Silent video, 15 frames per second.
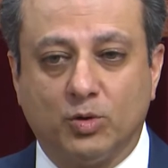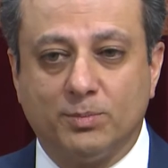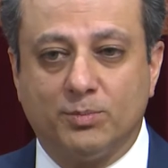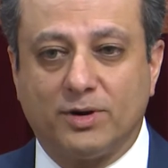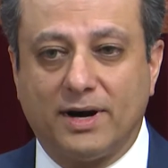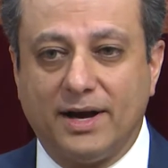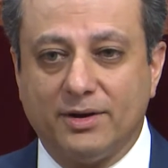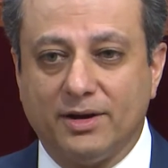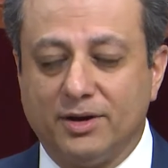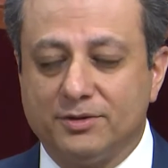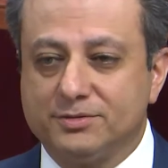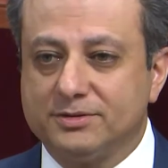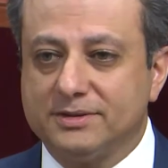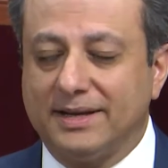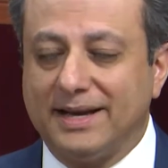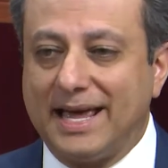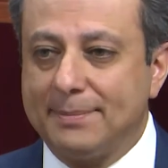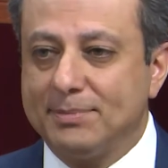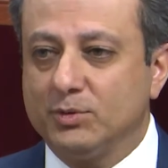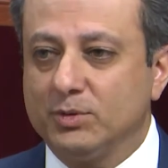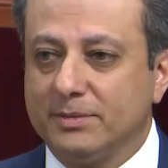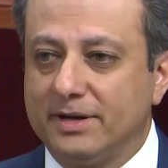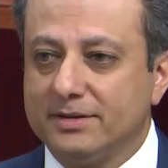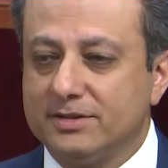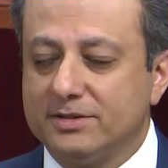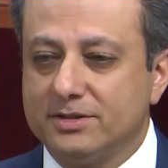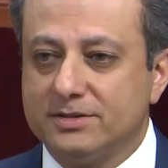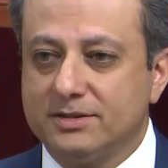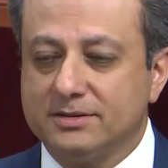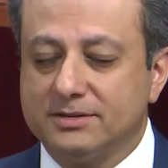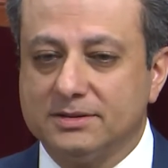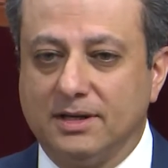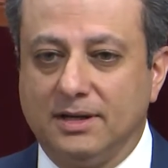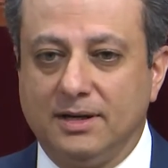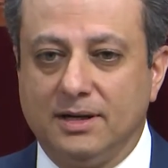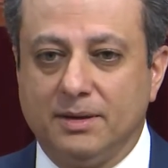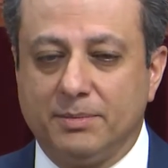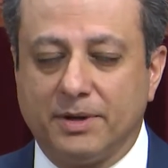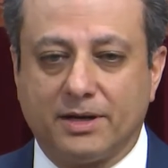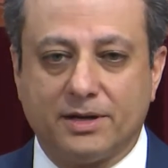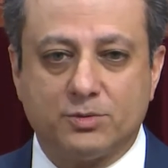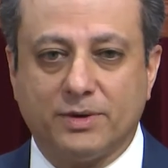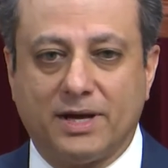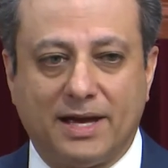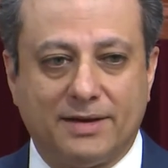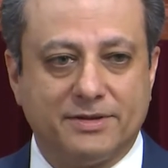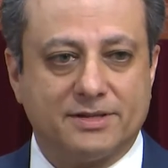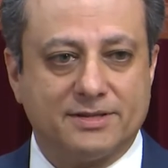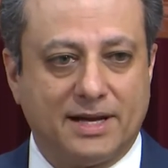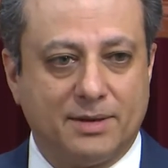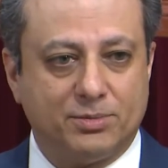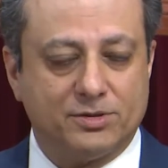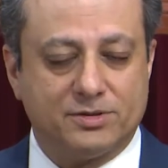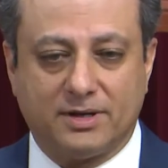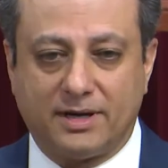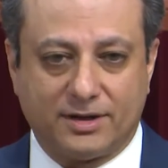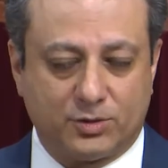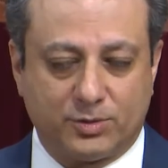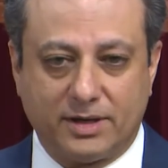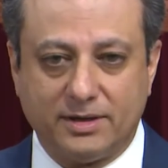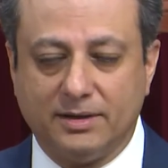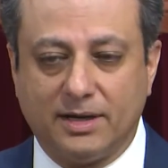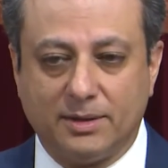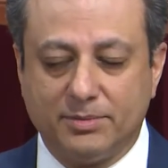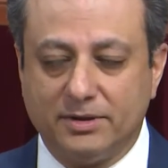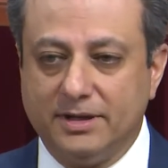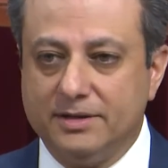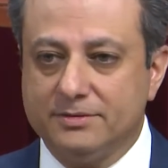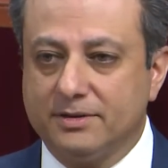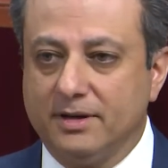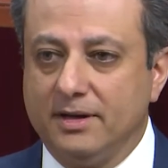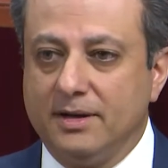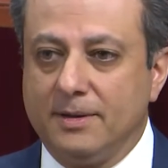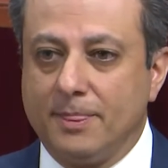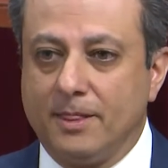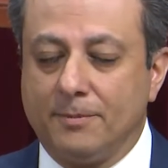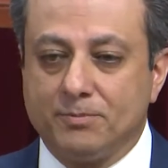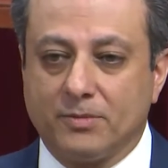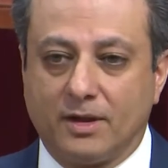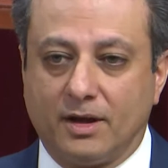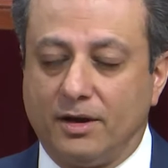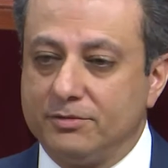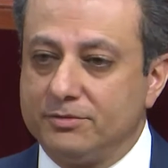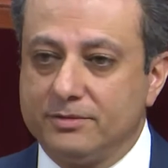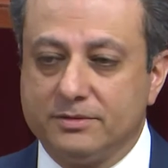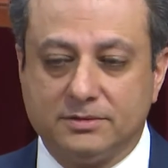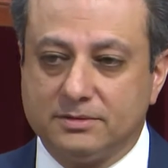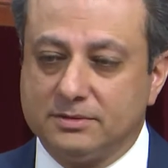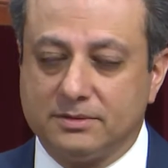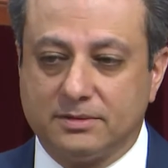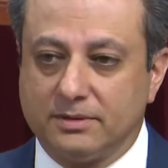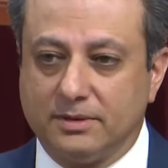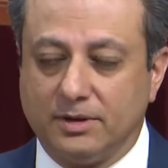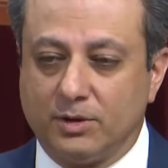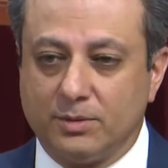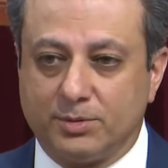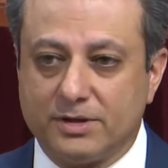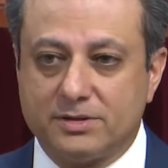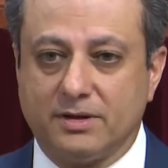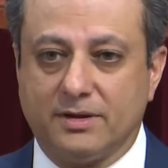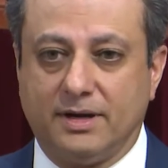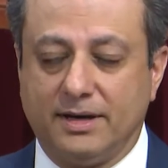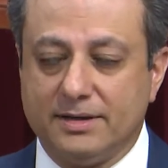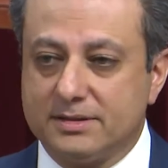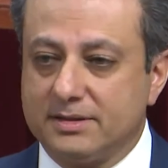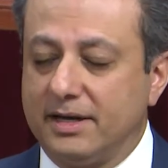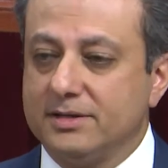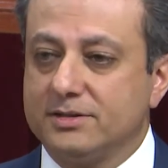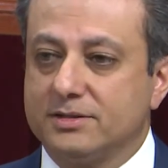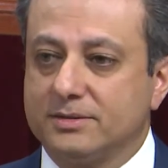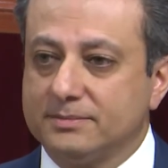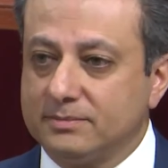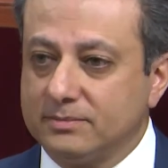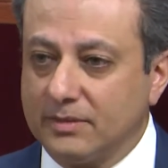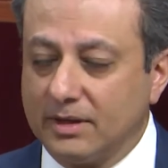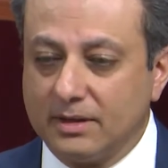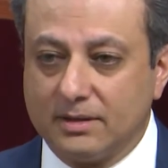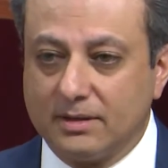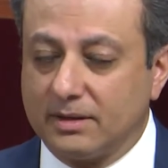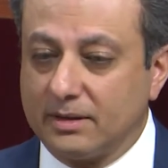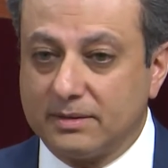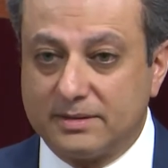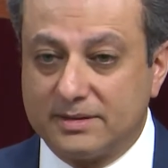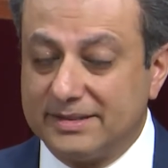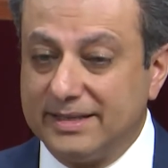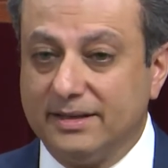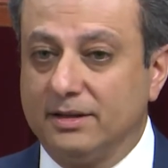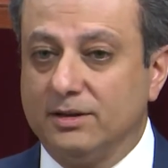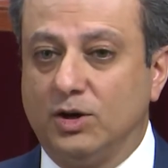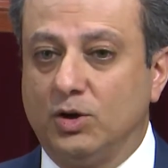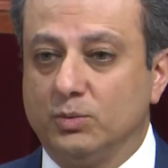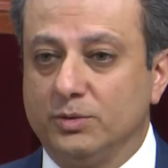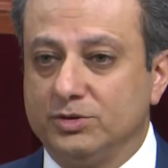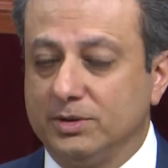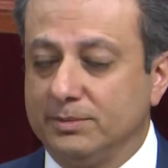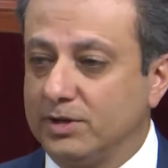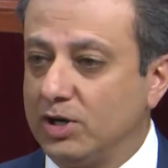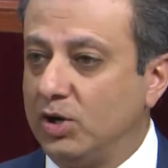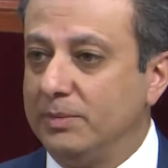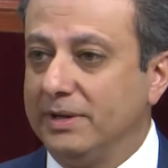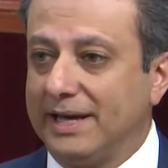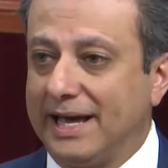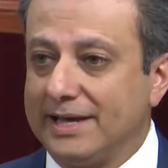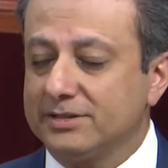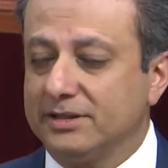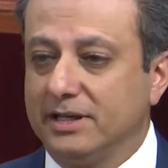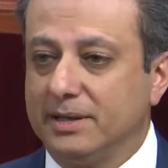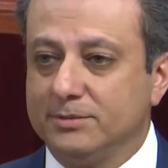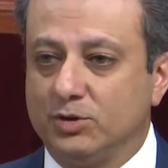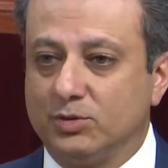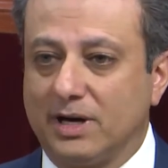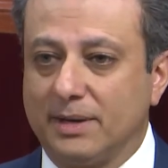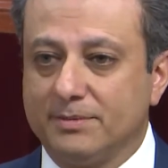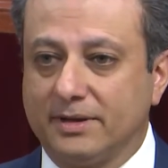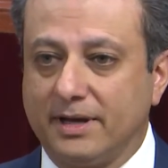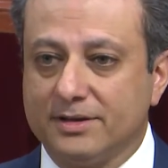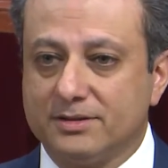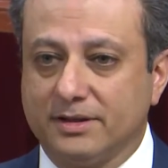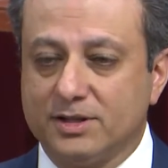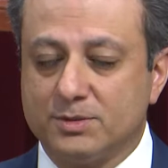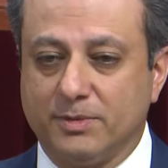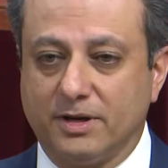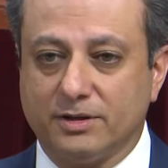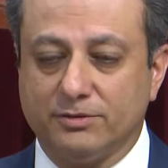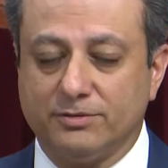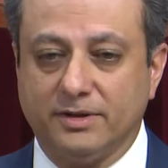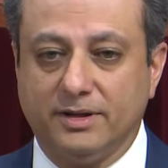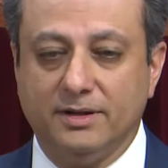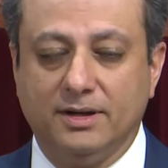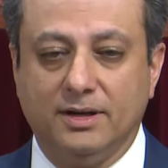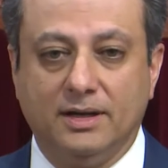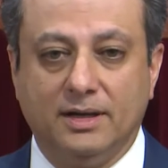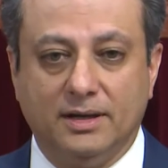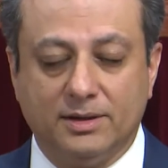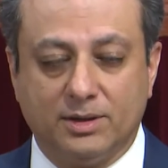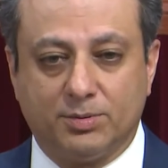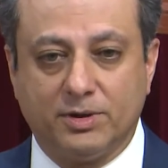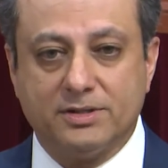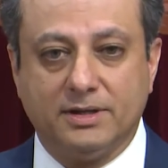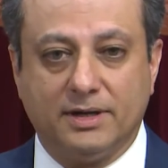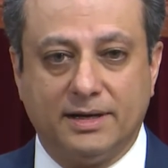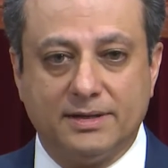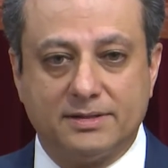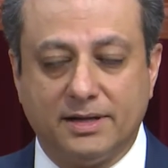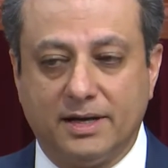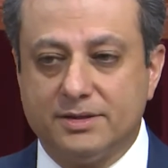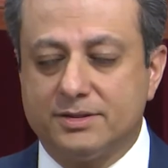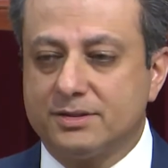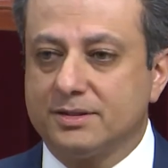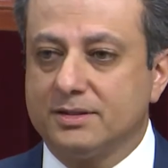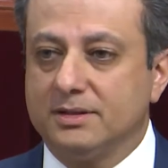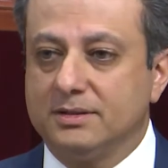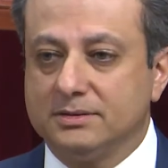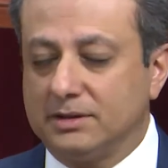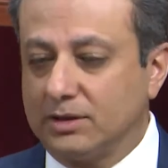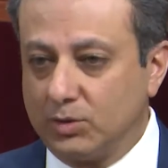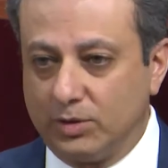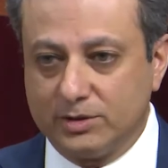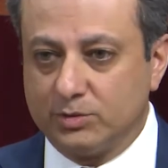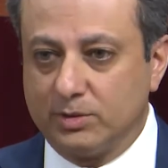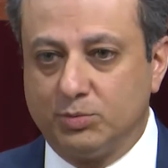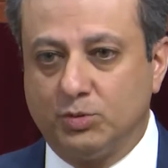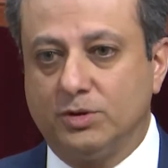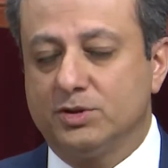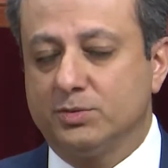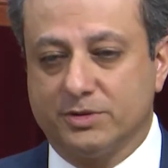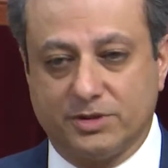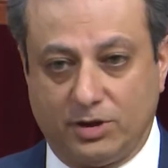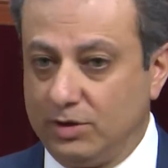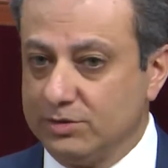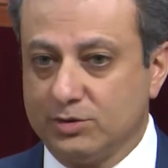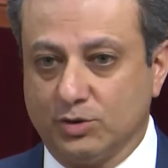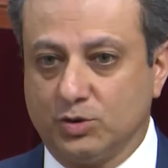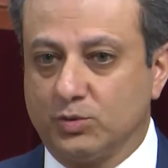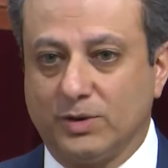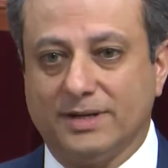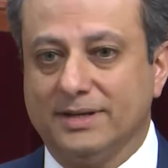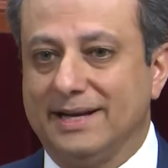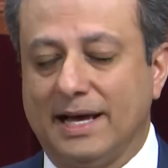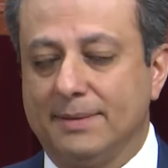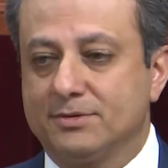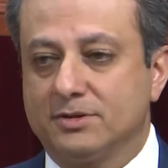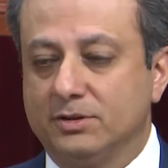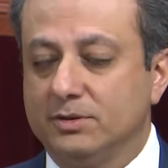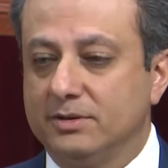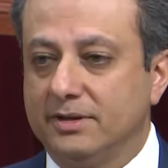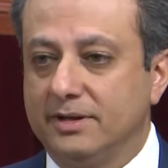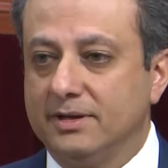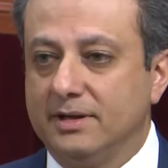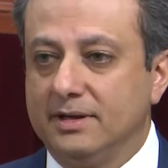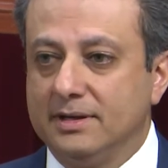more proud of and happy with my decision because we have examples that I credit and I believe of you know, the President of the United States sitting alone with Jim Comey, asking him to drop the case against Michael Flynn, the President of the United States, according to reports, which I also credit absolutely,